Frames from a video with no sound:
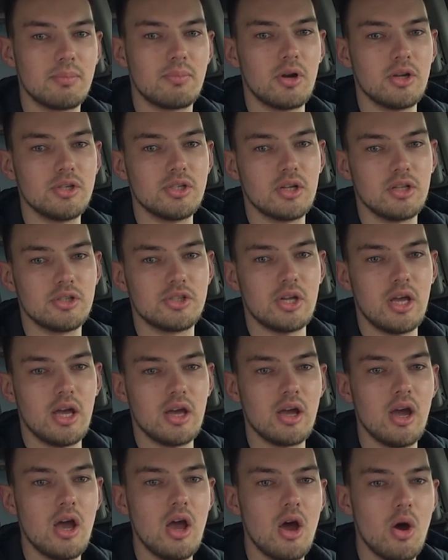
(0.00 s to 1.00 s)
protocol
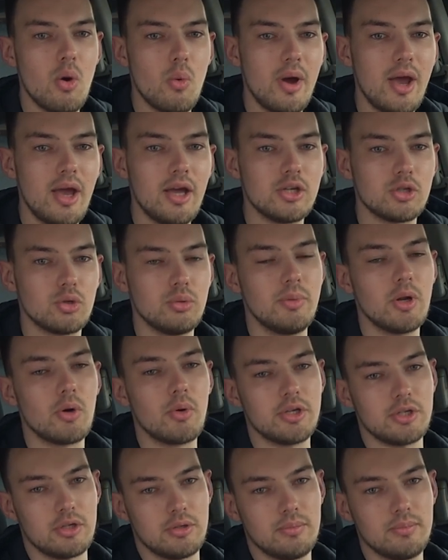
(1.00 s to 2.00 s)
tag where it should be
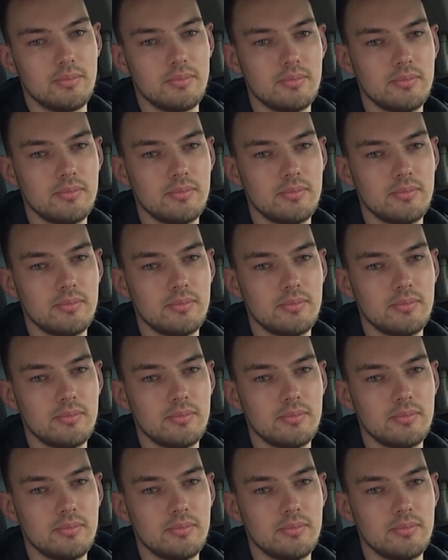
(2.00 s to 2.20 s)
written.